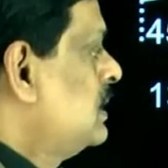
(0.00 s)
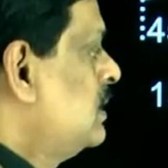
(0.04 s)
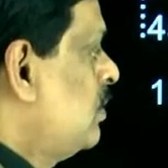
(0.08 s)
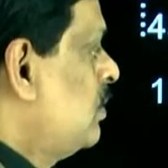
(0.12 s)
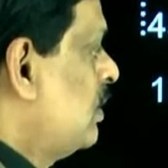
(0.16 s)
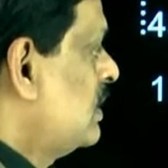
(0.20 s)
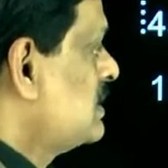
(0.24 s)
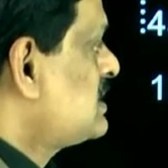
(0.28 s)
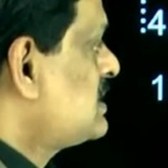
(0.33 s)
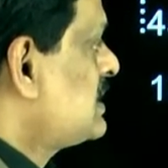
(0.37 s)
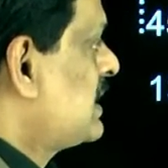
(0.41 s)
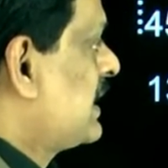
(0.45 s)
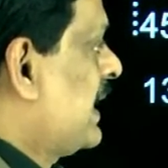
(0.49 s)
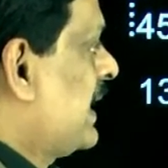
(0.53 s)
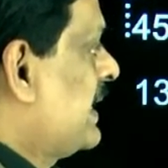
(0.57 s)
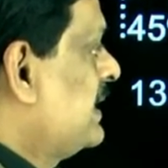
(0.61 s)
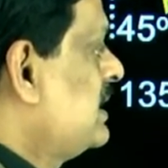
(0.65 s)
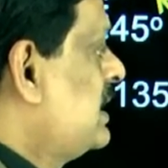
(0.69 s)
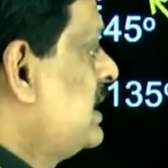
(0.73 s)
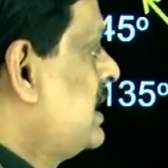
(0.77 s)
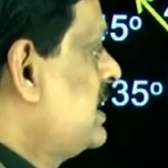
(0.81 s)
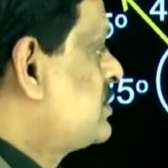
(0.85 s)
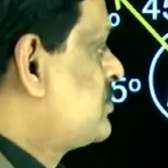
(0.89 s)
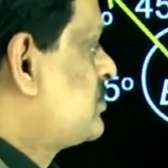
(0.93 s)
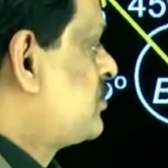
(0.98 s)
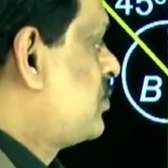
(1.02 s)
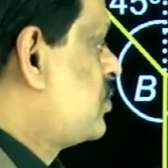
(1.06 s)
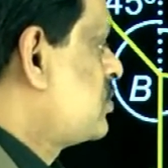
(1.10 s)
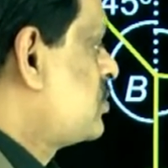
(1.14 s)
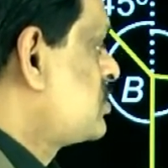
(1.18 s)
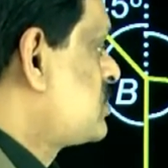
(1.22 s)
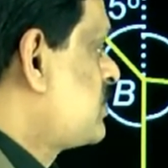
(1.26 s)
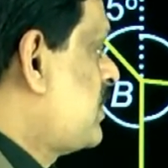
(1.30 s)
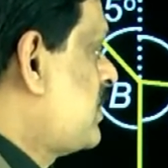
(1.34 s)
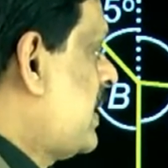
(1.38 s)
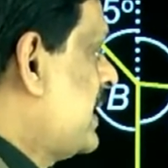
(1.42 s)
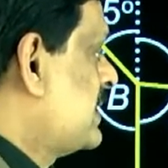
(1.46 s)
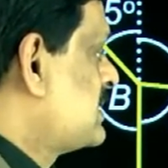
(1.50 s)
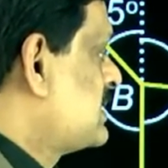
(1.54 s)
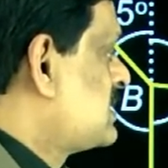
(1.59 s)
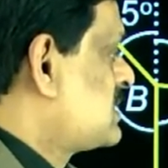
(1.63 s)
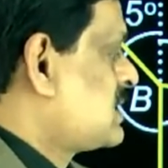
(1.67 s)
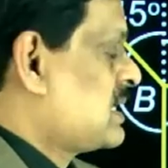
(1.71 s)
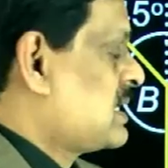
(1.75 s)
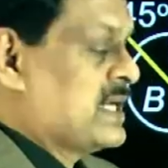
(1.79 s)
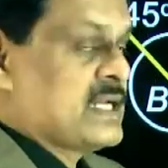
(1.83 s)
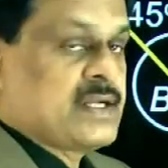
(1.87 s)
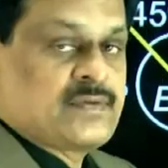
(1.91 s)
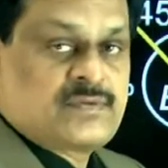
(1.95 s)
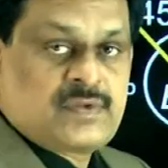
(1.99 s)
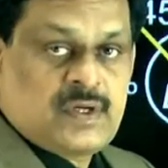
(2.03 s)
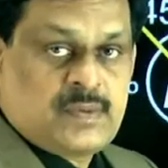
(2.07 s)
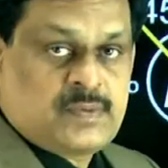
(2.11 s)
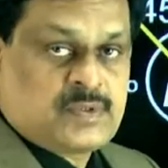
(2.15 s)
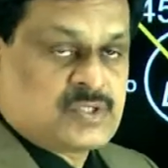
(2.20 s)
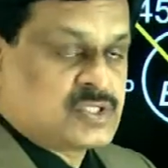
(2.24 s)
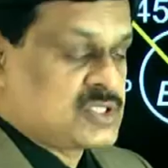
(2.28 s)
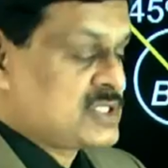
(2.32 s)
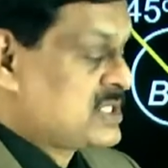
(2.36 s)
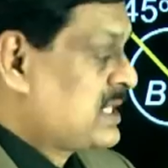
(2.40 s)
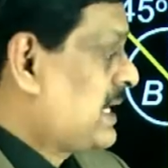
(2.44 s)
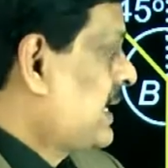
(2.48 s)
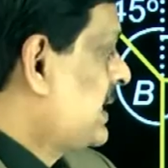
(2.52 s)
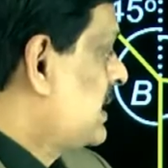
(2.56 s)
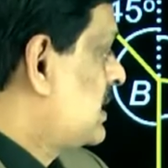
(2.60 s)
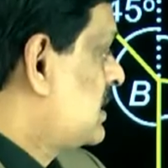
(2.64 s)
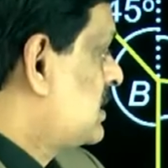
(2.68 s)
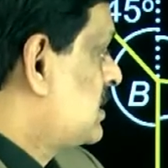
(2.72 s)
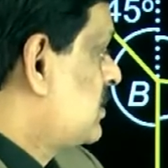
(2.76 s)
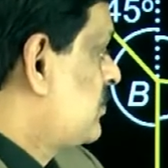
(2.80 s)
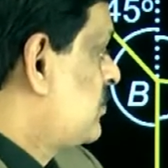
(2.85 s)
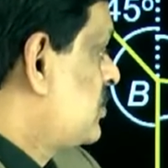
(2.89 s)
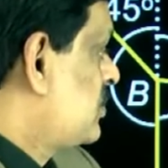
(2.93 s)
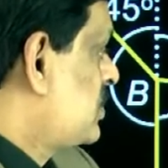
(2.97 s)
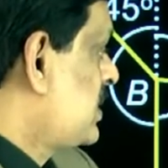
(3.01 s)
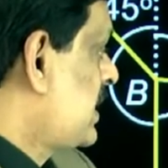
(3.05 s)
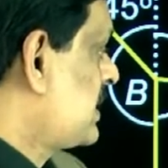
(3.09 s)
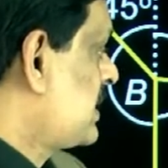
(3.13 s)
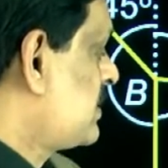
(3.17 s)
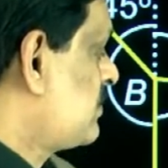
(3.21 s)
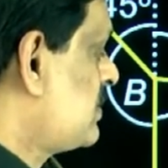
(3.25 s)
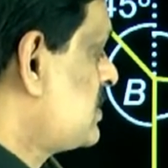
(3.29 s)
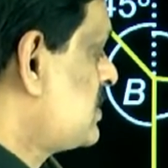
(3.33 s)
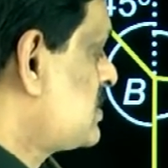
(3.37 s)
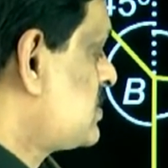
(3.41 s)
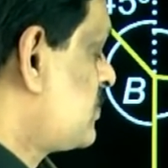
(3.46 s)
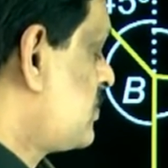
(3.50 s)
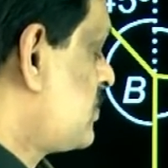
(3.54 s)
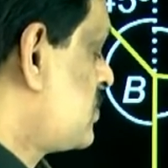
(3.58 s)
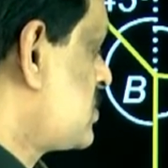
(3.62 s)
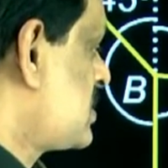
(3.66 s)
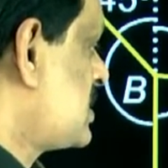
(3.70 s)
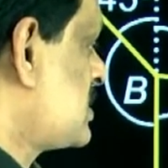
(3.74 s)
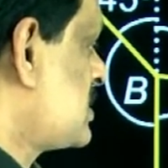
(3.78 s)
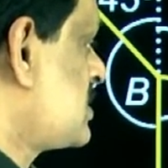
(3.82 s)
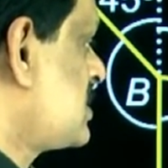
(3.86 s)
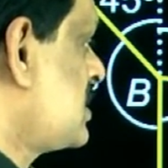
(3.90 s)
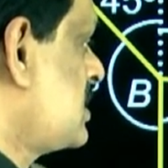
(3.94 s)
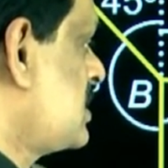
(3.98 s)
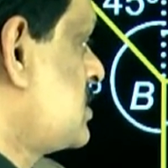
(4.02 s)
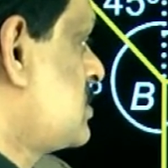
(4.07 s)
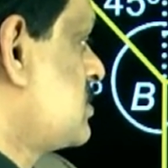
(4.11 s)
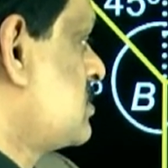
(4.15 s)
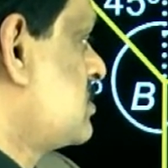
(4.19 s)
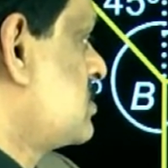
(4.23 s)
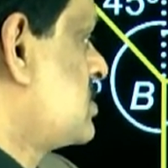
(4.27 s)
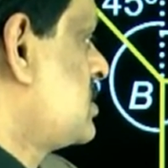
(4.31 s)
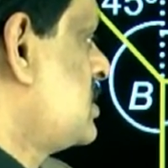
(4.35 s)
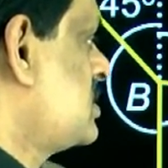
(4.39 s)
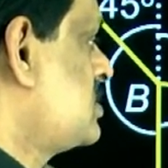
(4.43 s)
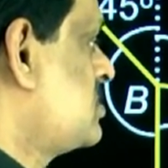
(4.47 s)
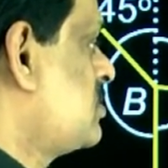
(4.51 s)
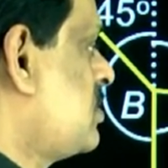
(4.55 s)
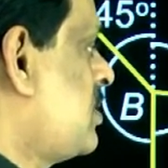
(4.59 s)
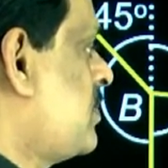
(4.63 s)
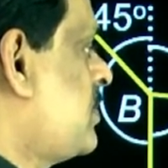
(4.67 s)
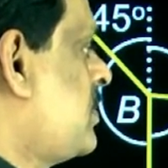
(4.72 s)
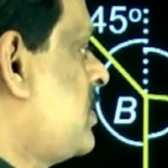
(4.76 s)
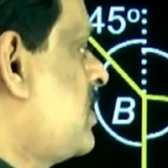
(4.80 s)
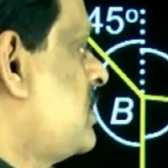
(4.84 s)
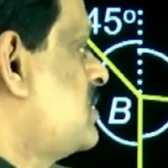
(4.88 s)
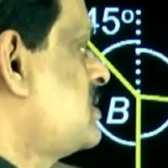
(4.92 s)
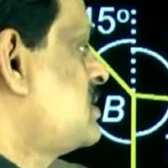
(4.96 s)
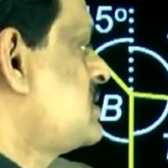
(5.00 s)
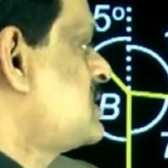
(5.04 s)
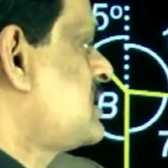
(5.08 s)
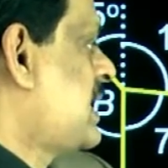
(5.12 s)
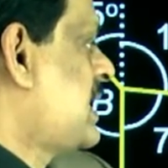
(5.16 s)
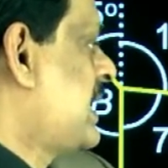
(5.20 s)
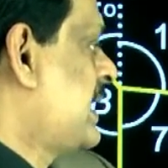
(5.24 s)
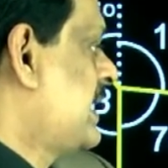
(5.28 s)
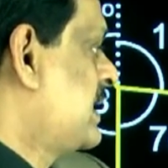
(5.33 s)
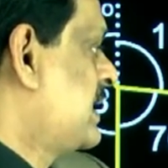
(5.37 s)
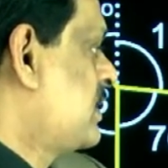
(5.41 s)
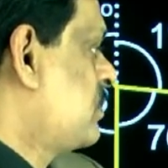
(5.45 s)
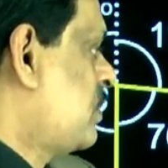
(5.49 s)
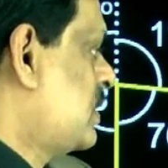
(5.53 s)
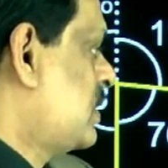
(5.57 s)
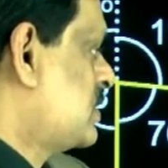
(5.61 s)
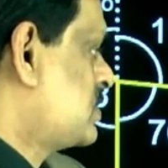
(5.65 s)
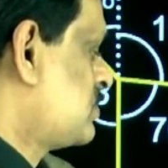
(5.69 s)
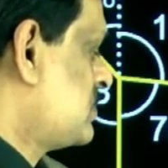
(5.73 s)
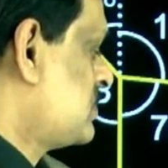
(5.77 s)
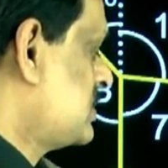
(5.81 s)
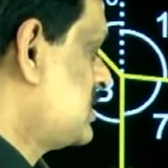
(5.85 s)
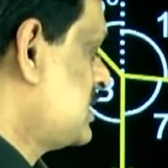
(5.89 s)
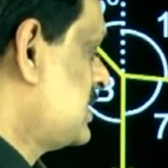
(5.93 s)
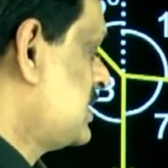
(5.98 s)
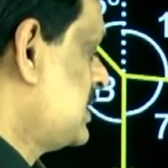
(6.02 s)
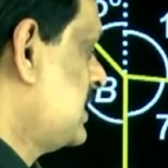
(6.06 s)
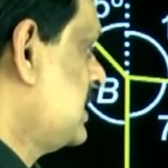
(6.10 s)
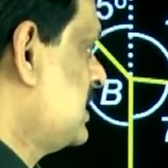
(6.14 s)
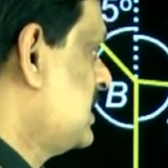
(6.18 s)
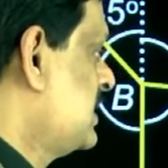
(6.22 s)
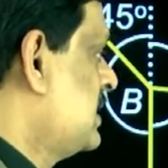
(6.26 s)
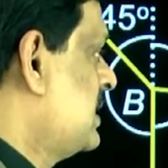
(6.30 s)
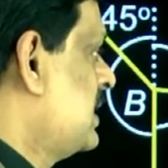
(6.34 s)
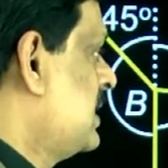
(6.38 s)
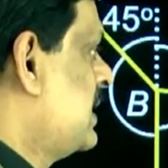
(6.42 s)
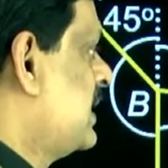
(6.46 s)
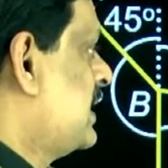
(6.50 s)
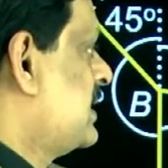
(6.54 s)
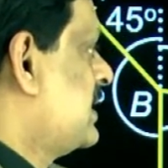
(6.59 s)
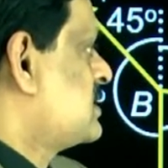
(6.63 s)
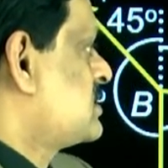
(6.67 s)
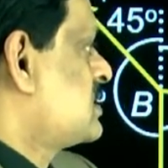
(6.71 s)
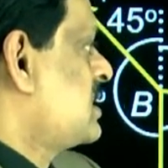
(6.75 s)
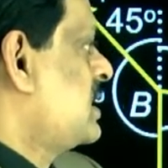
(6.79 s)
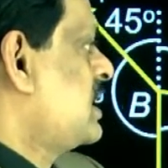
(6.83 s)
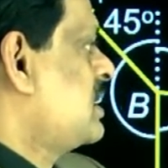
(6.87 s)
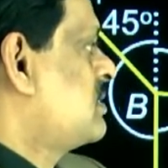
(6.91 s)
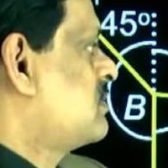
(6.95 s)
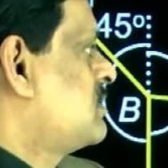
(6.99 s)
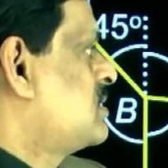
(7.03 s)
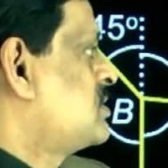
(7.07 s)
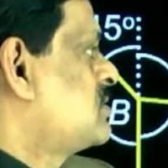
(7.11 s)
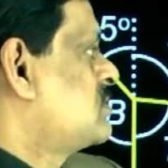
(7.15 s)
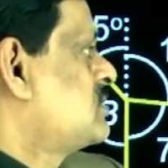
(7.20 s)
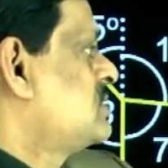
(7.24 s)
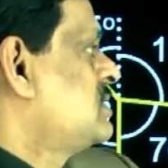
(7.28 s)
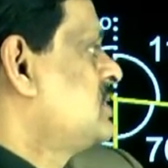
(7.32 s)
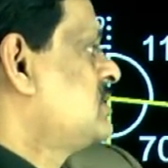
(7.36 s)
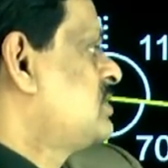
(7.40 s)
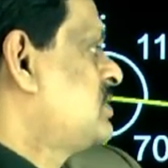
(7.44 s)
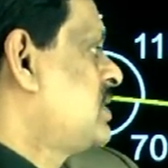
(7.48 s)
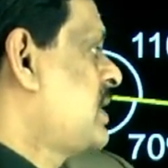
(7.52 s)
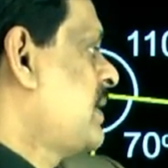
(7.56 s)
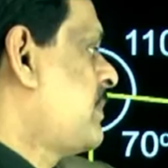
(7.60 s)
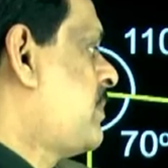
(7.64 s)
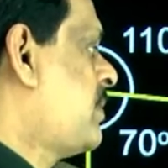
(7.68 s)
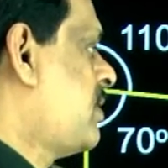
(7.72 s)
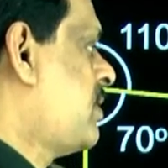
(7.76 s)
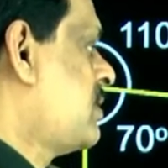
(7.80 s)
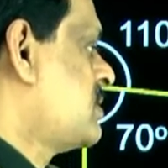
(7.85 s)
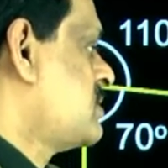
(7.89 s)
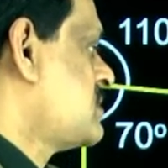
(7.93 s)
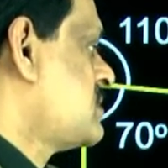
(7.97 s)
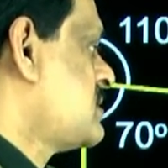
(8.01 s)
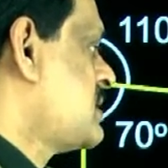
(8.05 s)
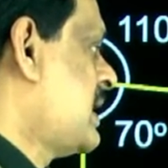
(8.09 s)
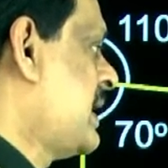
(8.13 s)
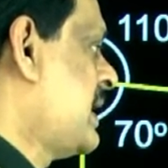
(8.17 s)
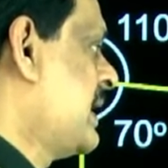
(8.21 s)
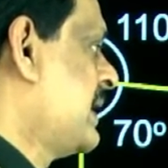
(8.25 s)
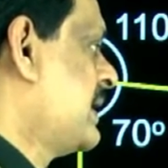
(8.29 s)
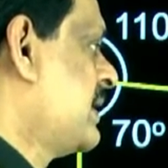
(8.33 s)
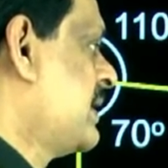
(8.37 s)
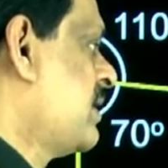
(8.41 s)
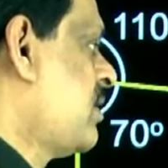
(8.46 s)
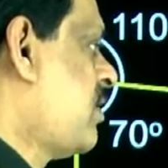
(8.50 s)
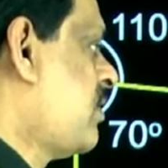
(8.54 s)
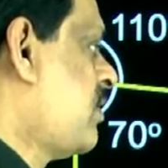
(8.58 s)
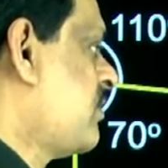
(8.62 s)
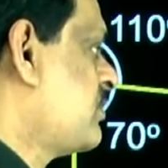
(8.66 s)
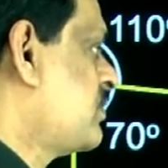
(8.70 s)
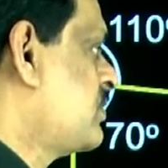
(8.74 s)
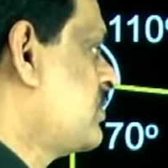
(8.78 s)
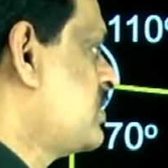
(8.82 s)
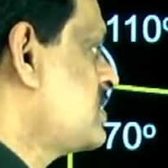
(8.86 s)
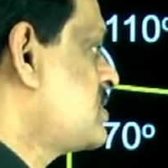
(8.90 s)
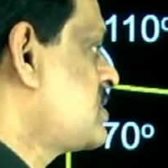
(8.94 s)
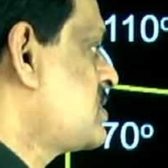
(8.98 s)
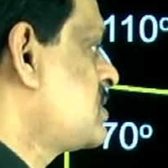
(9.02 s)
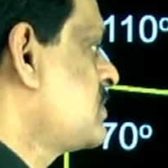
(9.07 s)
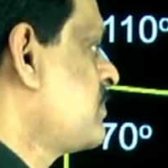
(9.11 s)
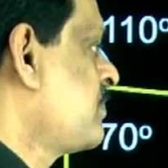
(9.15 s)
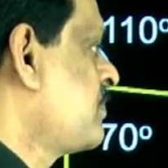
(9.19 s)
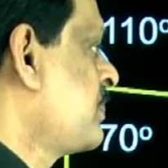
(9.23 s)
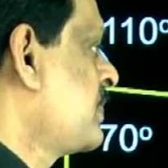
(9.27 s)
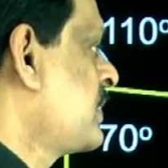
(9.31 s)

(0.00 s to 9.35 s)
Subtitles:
Once again, each force by the sine of the opposite angle. If you take the first force as T2, T2 upon sine 120 is equal to T3 upon sine of this.